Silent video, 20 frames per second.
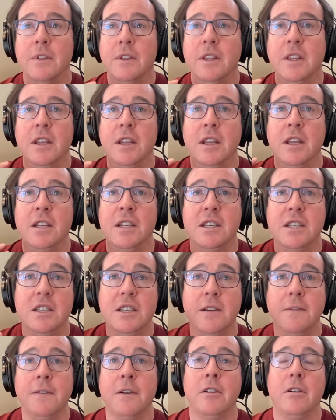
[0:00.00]
the
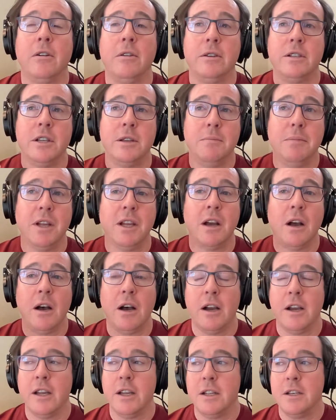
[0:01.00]
difficulty
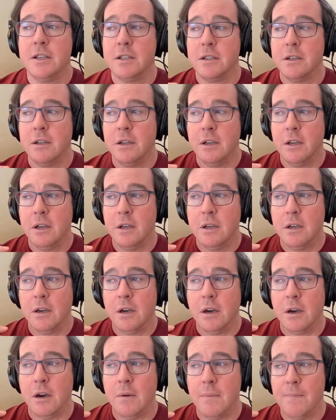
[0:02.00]
behind
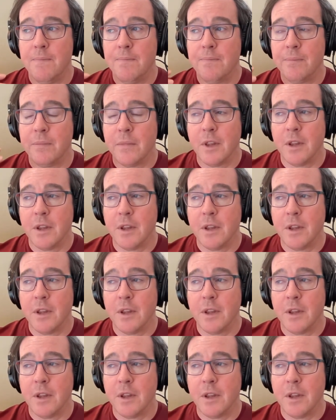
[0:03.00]
um,